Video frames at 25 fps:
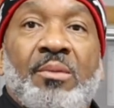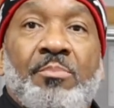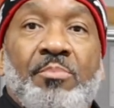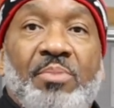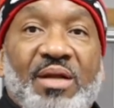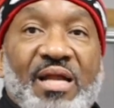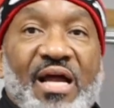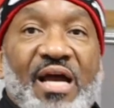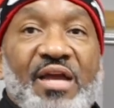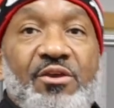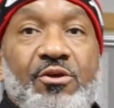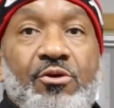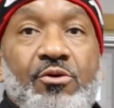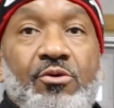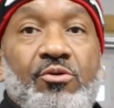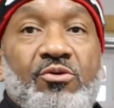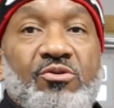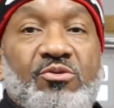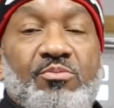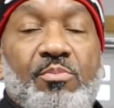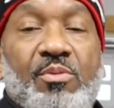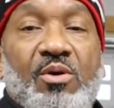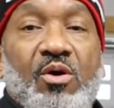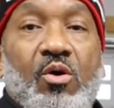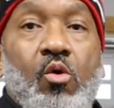but I
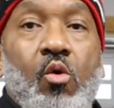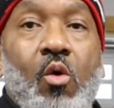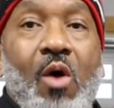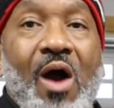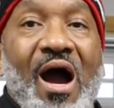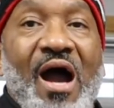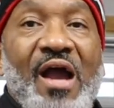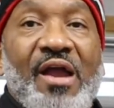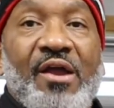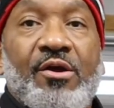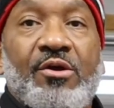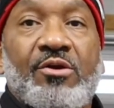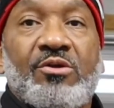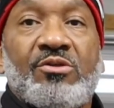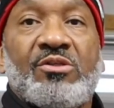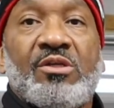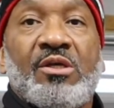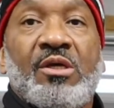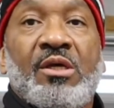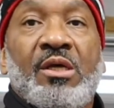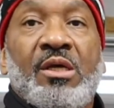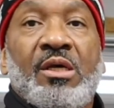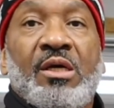use Meguiar's